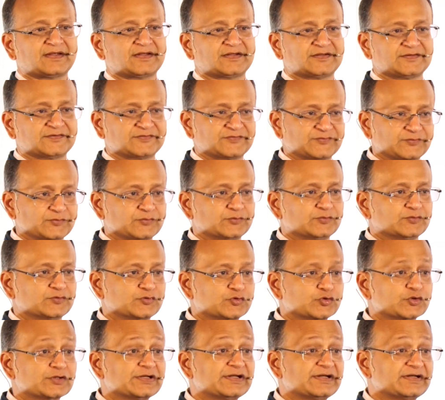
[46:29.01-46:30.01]
So
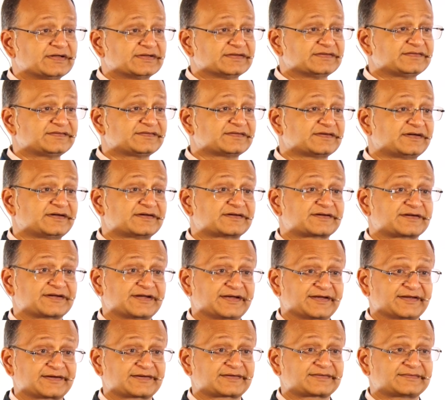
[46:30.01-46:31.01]
gorillas are
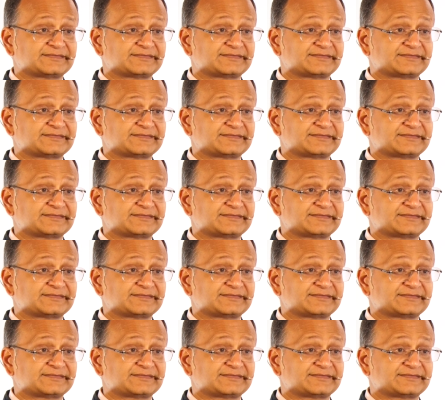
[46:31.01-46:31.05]
rare.